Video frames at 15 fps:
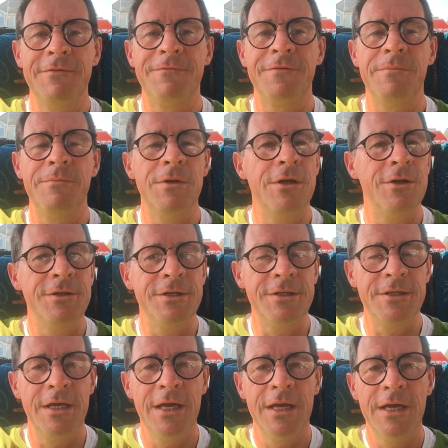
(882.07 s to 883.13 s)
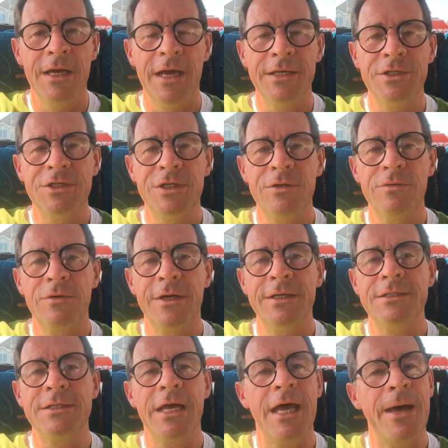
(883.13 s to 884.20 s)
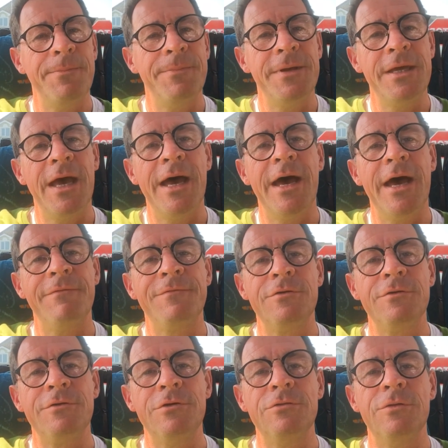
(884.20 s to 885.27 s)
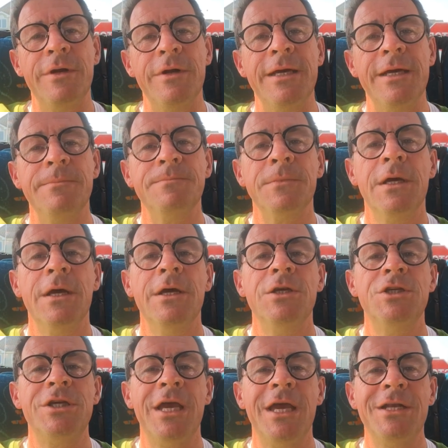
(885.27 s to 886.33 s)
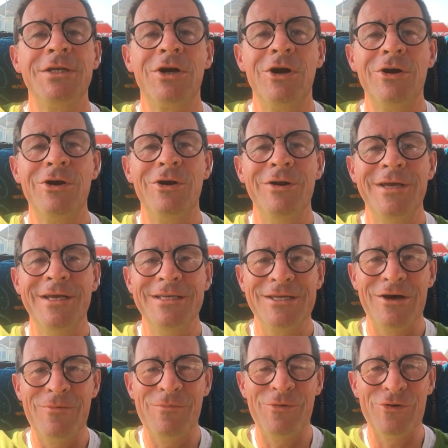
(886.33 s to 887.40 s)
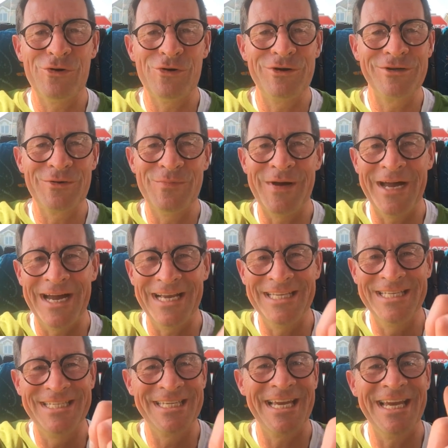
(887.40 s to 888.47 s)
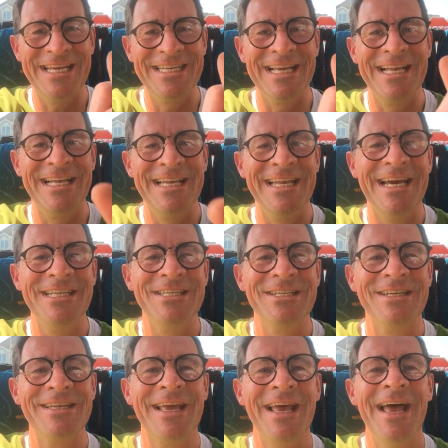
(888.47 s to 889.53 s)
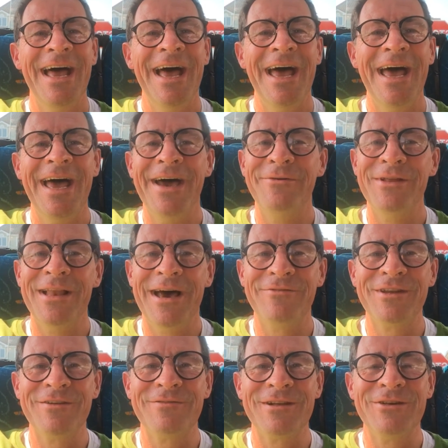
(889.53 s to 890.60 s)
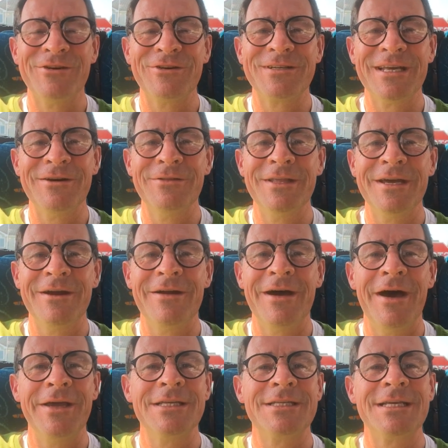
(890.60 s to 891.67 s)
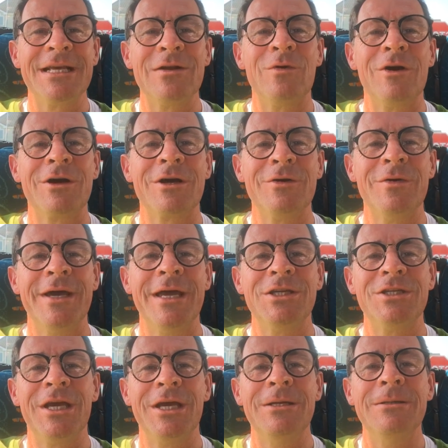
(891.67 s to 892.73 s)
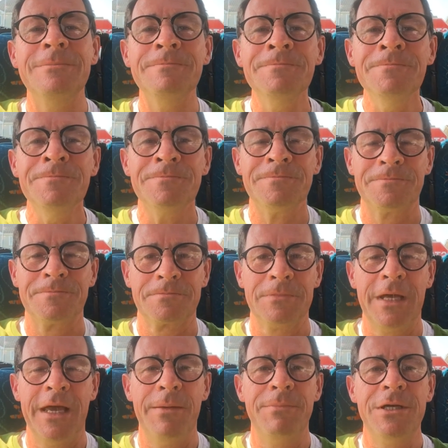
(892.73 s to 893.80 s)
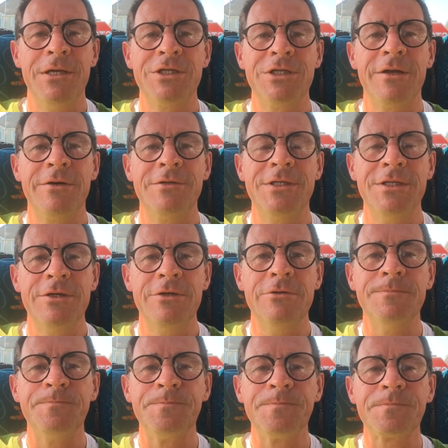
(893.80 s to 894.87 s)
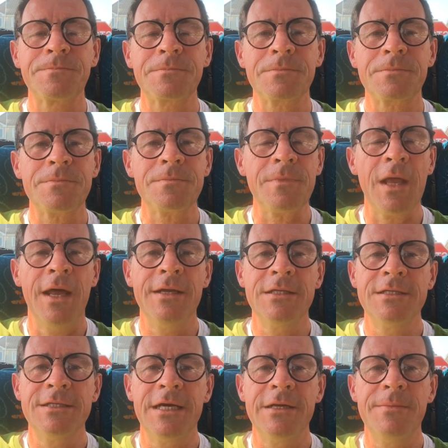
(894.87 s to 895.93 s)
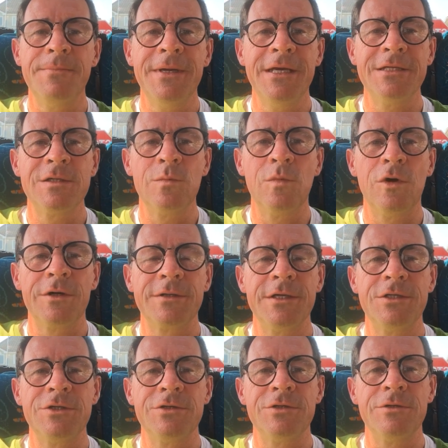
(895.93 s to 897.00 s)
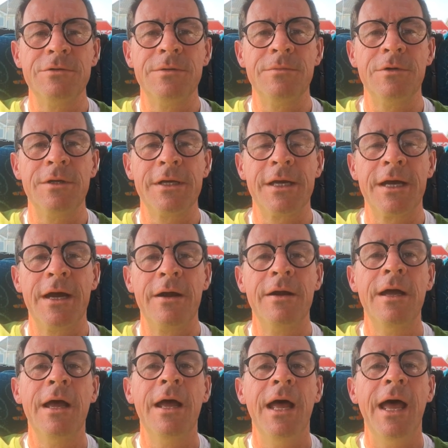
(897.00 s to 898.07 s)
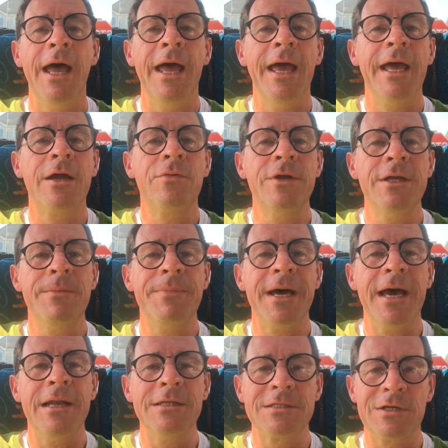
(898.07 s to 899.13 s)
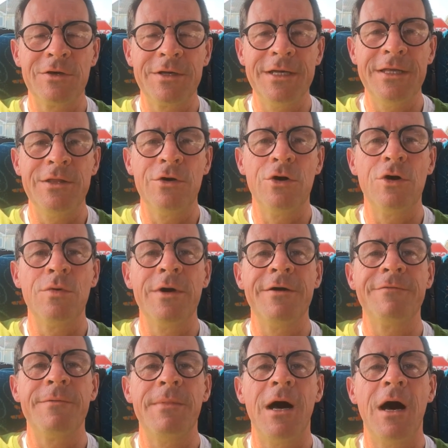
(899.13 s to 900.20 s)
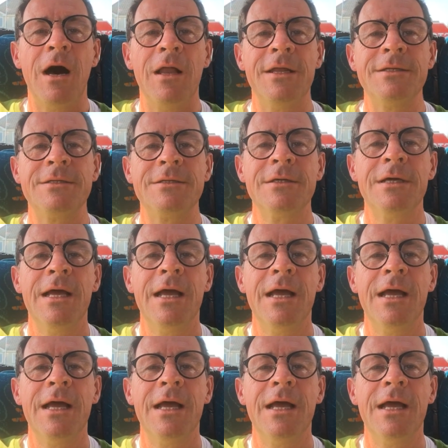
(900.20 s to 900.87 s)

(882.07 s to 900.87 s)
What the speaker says: Shane Turner is on board. Good man, Shane, you legend. We'll have to have a look down there. Are you still working away, Shane? Thank you. And I said, amazing work that you're doing in Mullingar. Karina Ball is looking in the whole way from Holland. And she's an hashtag from Mullingar. Mullingar just started watching in, and she said nothing, but she's watching in.